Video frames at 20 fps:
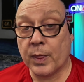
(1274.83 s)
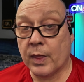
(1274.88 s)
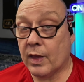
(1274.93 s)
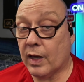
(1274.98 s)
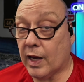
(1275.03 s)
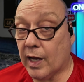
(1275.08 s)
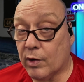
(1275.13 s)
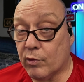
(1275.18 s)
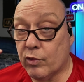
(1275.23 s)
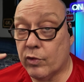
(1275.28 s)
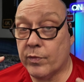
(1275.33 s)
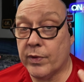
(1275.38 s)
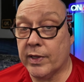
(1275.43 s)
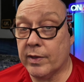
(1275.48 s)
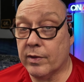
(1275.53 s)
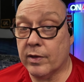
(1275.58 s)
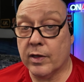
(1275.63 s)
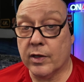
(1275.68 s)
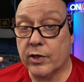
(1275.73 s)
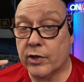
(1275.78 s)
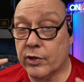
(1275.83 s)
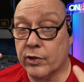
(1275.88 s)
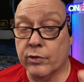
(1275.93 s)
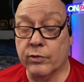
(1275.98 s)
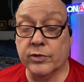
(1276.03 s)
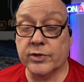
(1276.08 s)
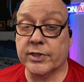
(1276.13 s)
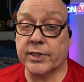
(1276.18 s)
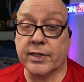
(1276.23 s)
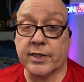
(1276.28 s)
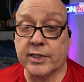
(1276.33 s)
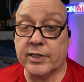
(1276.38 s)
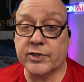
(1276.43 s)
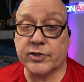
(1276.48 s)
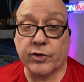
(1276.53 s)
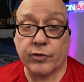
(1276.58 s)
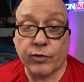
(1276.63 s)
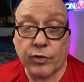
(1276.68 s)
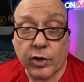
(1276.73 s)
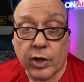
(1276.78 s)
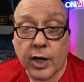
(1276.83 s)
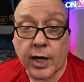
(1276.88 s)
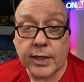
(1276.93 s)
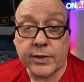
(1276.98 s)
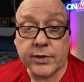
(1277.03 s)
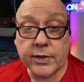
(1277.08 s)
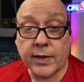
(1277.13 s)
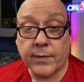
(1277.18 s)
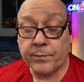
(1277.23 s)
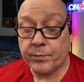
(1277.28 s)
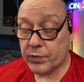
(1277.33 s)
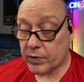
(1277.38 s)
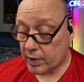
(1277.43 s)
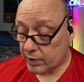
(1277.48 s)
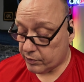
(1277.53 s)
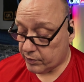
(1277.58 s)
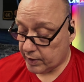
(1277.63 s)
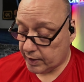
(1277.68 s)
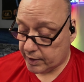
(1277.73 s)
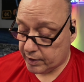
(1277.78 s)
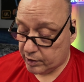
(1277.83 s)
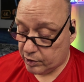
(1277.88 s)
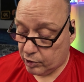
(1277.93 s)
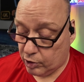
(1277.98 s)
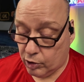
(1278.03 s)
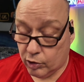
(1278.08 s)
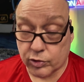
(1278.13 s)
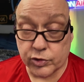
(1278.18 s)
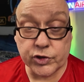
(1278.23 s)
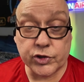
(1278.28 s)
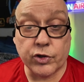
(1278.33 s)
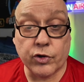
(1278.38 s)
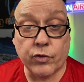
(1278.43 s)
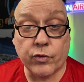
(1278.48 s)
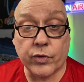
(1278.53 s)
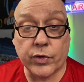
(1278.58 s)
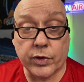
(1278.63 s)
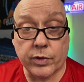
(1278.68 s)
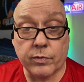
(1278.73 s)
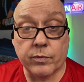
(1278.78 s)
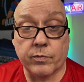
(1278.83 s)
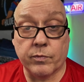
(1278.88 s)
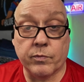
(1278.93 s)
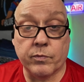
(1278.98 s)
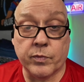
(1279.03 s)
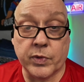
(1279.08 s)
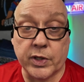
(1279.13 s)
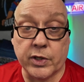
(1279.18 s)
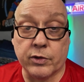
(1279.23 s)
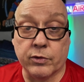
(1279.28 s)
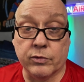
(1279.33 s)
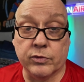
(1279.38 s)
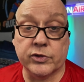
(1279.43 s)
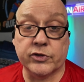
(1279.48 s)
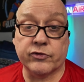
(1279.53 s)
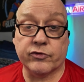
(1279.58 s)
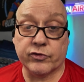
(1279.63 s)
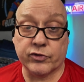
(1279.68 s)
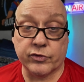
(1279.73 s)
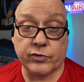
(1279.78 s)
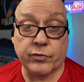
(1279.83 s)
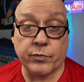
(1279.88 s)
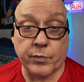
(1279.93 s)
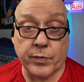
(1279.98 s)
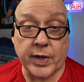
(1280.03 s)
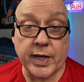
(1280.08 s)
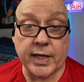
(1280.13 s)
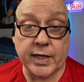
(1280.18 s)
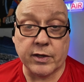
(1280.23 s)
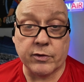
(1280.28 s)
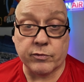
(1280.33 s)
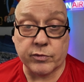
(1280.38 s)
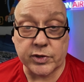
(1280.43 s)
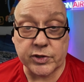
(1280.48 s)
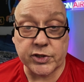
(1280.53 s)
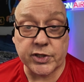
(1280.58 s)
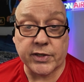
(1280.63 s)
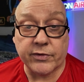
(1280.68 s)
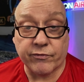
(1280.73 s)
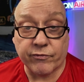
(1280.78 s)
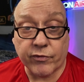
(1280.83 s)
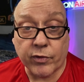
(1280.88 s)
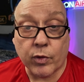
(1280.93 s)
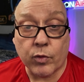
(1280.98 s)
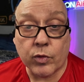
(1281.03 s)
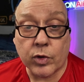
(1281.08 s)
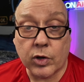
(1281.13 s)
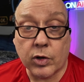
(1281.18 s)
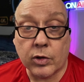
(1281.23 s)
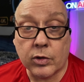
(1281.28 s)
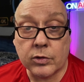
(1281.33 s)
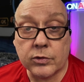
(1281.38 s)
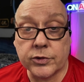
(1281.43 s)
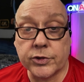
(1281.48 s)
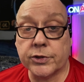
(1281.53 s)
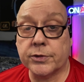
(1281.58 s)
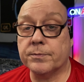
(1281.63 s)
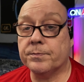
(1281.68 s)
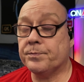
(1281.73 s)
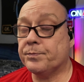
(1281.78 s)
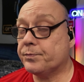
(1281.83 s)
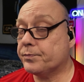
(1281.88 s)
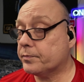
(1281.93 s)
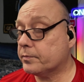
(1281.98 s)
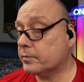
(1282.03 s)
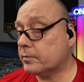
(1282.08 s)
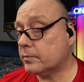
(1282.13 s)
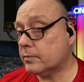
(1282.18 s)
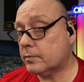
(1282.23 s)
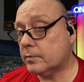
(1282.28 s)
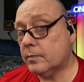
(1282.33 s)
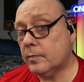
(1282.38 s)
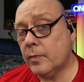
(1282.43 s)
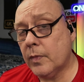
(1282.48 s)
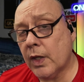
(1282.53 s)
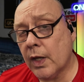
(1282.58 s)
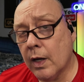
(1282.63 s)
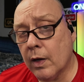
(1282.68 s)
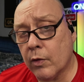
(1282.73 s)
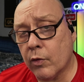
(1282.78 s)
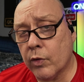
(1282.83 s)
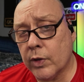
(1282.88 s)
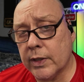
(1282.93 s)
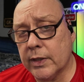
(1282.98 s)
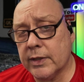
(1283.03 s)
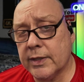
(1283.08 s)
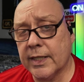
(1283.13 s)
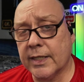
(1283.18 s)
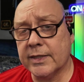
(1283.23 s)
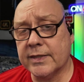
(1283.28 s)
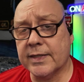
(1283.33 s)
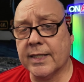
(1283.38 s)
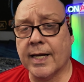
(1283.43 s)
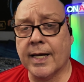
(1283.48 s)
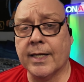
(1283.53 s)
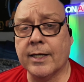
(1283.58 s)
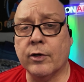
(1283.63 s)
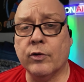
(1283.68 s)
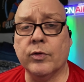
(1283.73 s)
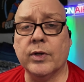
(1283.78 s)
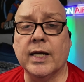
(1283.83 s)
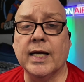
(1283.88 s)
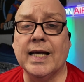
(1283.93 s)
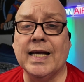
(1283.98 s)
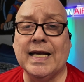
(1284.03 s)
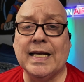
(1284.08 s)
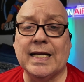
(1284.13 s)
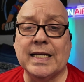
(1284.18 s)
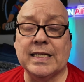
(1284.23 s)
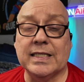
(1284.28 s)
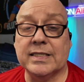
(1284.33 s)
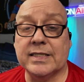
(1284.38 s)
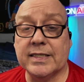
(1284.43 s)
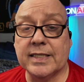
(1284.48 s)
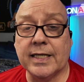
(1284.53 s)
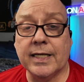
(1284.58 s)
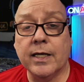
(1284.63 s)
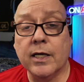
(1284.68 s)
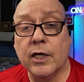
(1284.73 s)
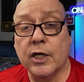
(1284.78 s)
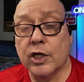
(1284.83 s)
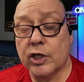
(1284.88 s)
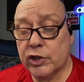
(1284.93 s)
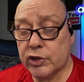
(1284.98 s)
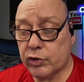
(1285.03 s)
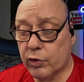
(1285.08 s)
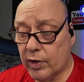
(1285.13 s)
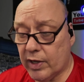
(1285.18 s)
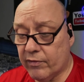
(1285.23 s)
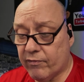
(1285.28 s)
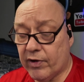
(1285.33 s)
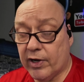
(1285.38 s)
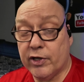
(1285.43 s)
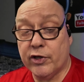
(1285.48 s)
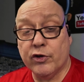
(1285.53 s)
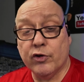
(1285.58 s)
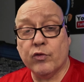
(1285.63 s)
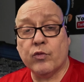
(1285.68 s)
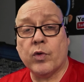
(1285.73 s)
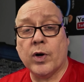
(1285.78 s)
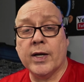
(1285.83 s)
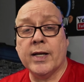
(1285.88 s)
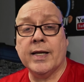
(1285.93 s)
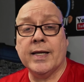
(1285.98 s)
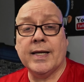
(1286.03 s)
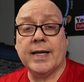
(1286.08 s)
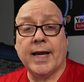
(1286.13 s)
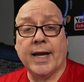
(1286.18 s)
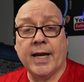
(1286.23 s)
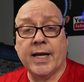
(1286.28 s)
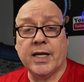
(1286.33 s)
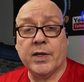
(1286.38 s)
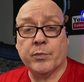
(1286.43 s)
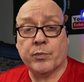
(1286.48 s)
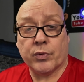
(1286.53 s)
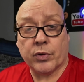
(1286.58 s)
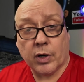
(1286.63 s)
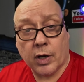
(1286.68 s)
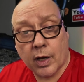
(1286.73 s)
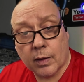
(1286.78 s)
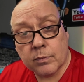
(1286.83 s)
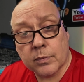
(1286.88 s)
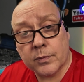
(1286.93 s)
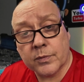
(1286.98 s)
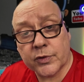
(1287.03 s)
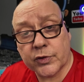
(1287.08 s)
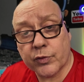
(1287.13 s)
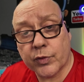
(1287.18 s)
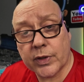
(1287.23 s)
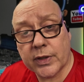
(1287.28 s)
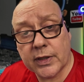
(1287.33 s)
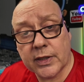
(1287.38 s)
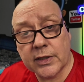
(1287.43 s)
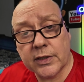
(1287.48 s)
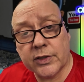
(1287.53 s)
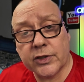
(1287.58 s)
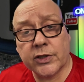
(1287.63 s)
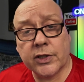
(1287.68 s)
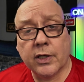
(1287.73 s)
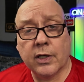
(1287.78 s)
I will be using these a lot. They can also be used to make and receive phone calls. I'm going to test that out and see. So if I do run into any problems with these,